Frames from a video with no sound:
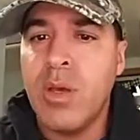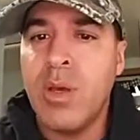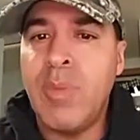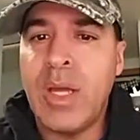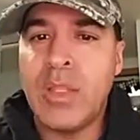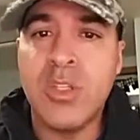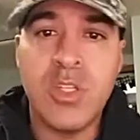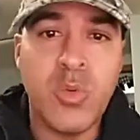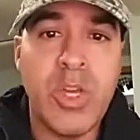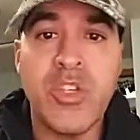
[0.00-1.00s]
about the
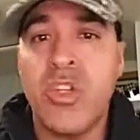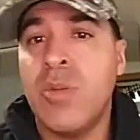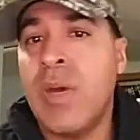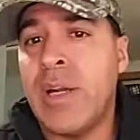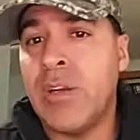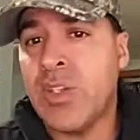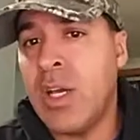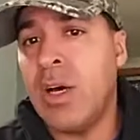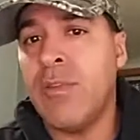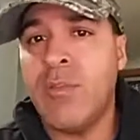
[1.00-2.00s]
situation, about
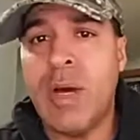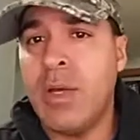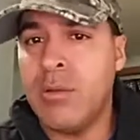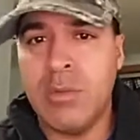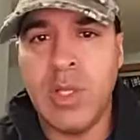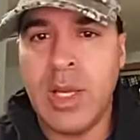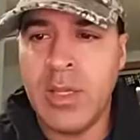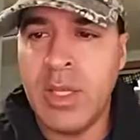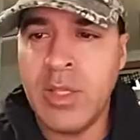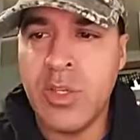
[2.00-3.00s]
ourselves, about a lot of
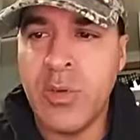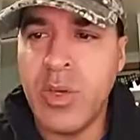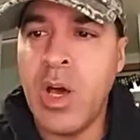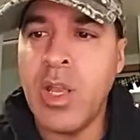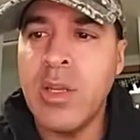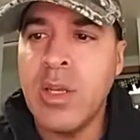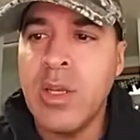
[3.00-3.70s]
things going on.